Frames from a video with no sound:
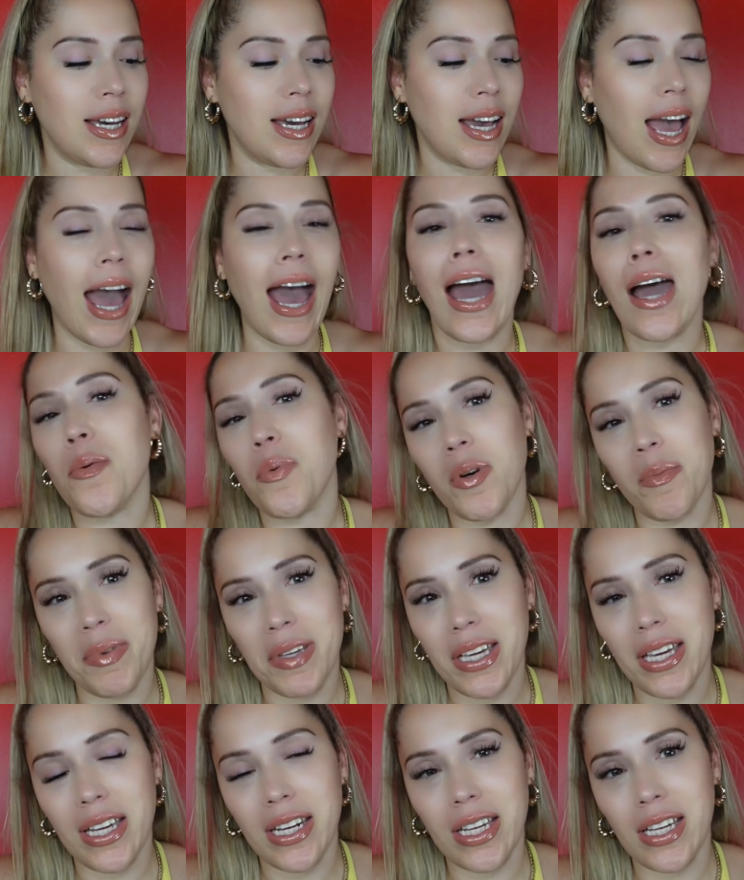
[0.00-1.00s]
I will be
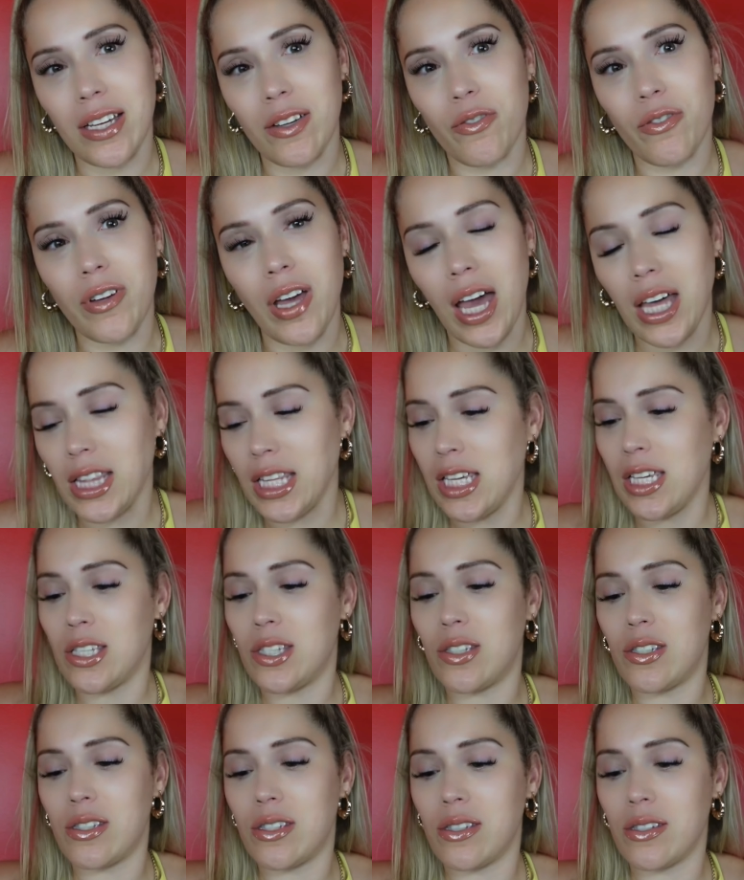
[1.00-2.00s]
getting
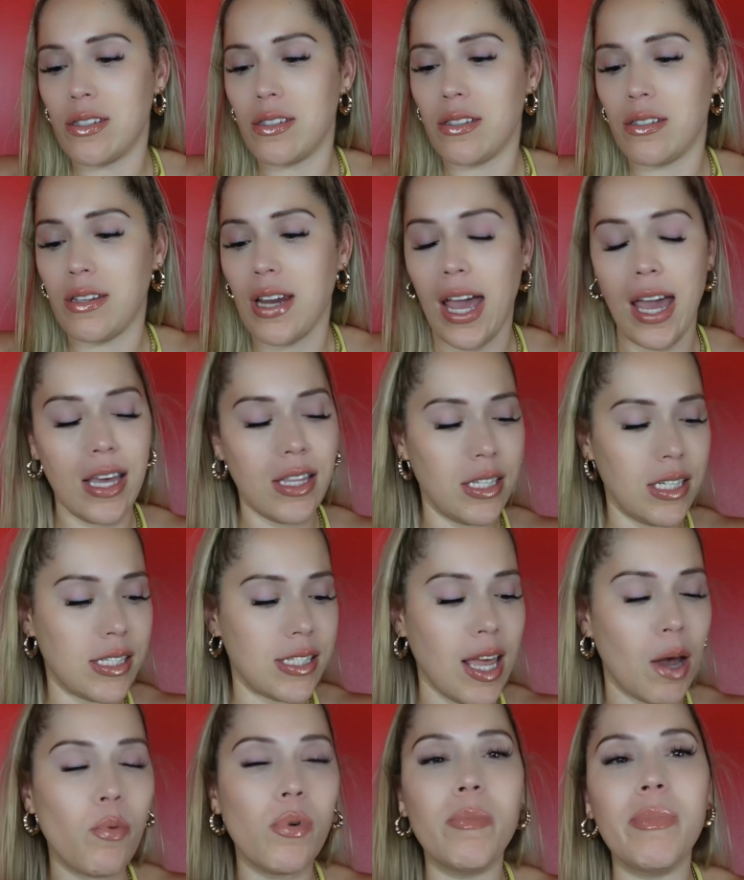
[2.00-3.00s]

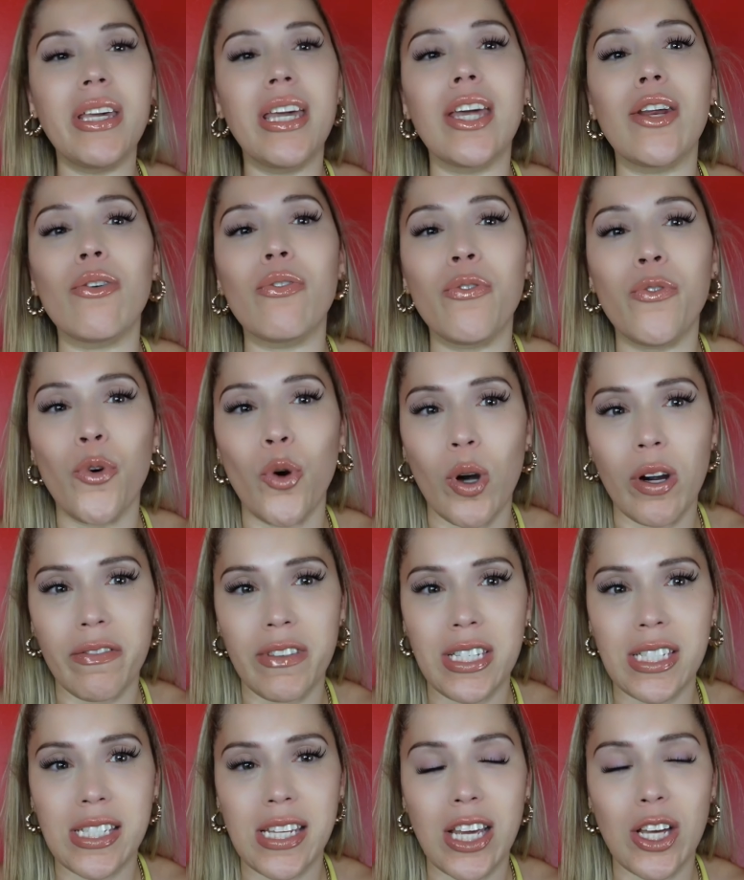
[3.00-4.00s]
I will be getting 4 of
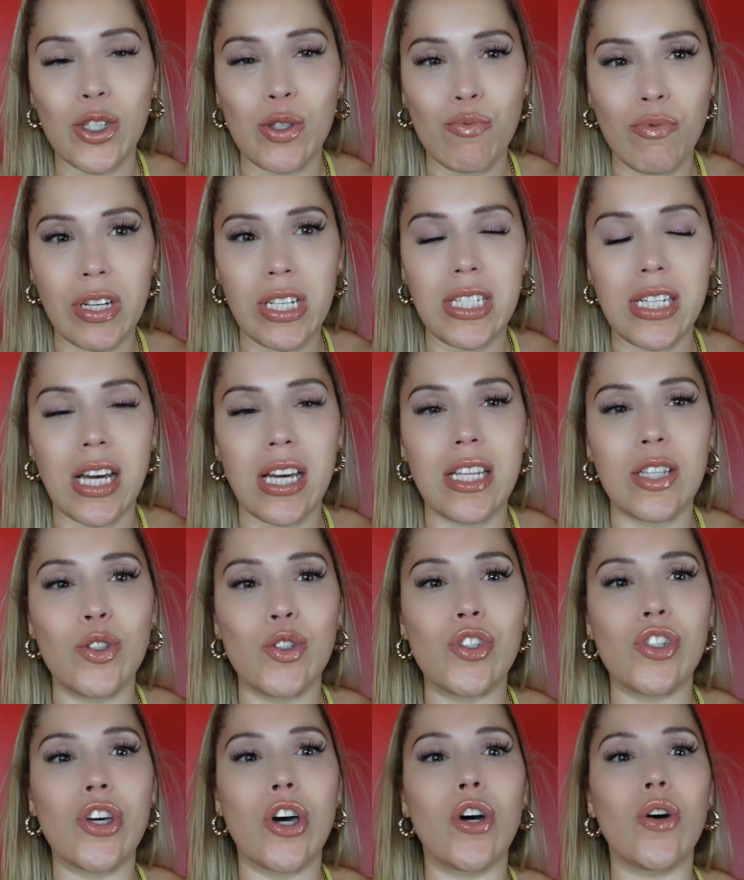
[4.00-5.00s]
these nails redone.
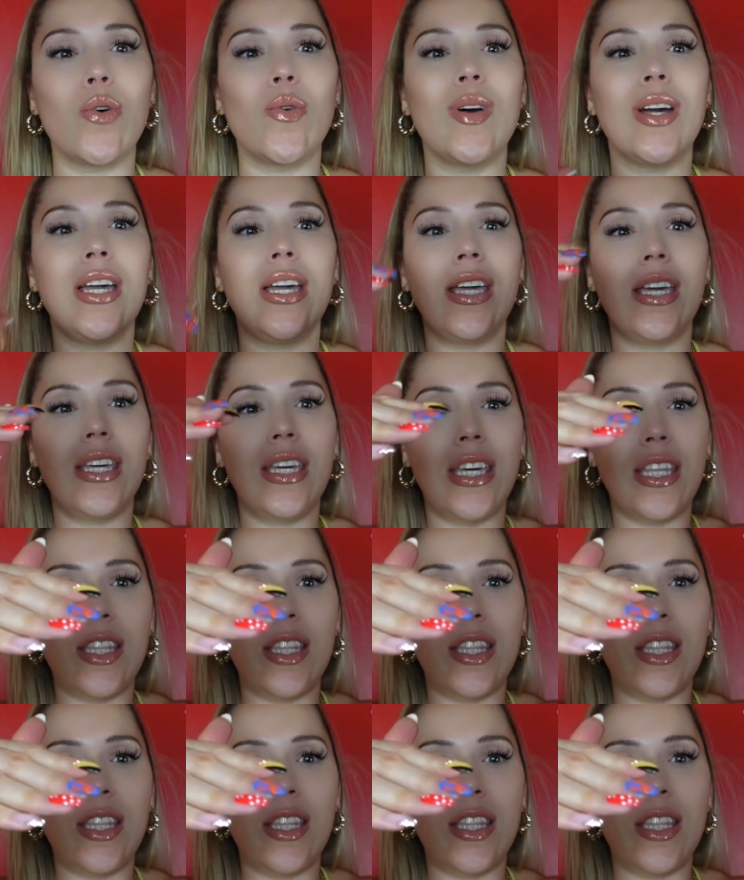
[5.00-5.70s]
So get